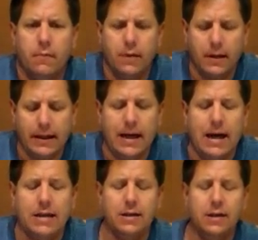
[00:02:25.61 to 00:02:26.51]
like
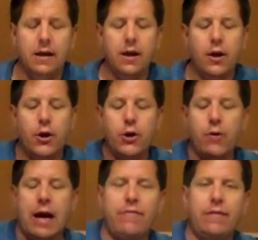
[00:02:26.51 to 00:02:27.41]
that, you
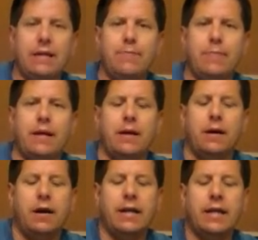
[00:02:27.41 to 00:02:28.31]
have a lipping
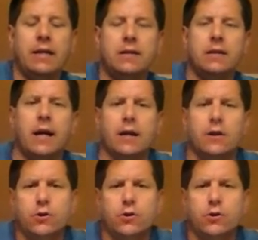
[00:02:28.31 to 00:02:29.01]
on the inside,